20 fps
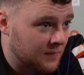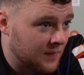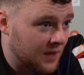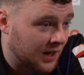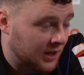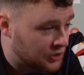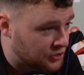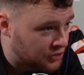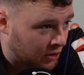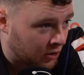
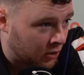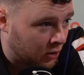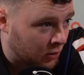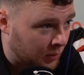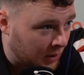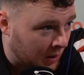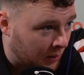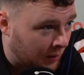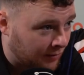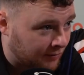and I started
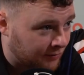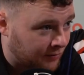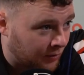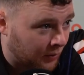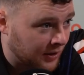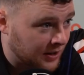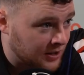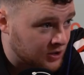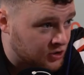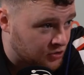off with a
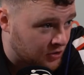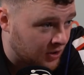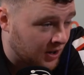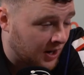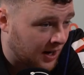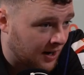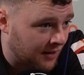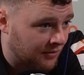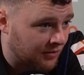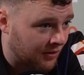140 straight
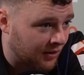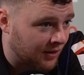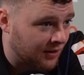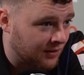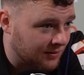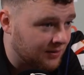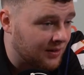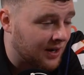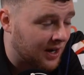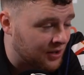after it,
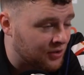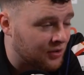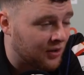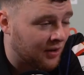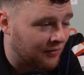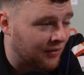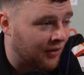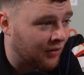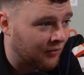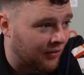
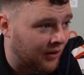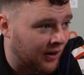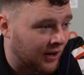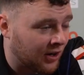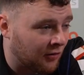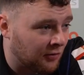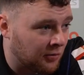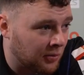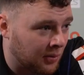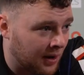I felt very
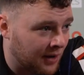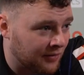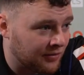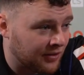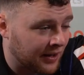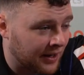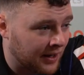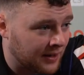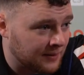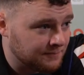comfortable
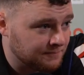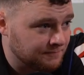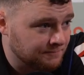after that.